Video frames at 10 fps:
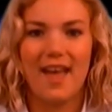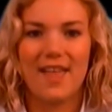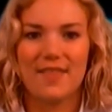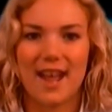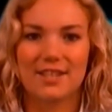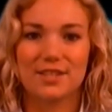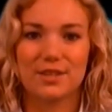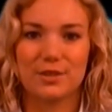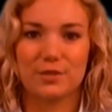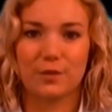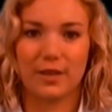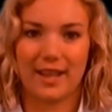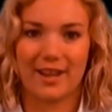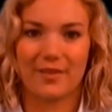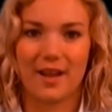And that's the news for
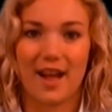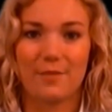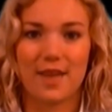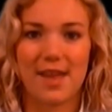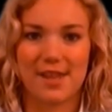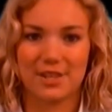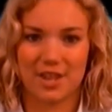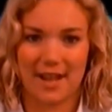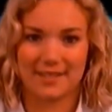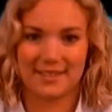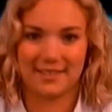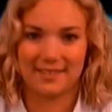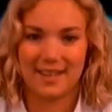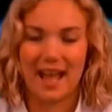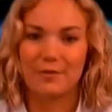now. I'm Maggie
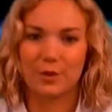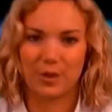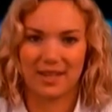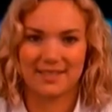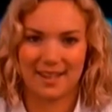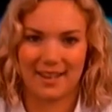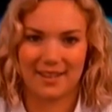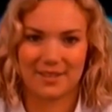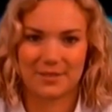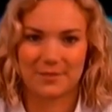Johnson. Have a great day.